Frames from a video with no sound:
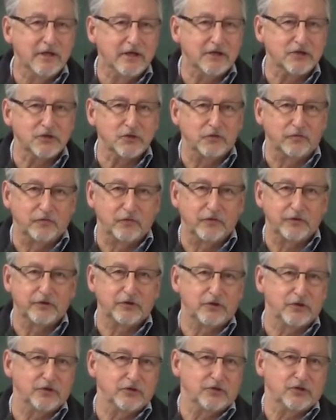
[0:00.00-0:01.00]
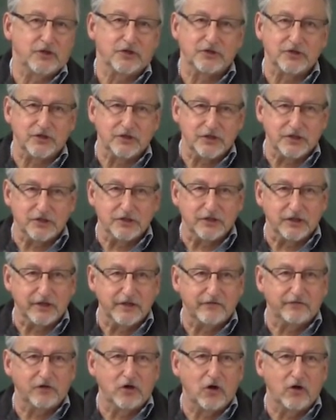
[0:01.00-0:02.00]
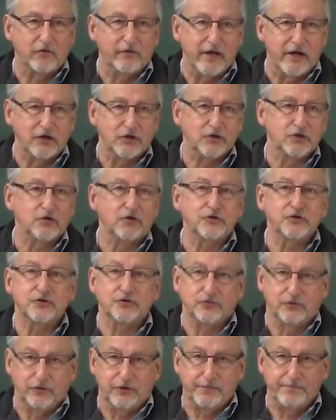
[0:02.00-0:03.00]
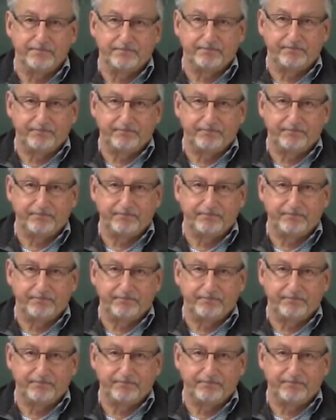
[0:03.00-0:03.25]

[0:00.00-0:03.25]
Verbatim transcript: and so forth, could just as easily have called that a short story.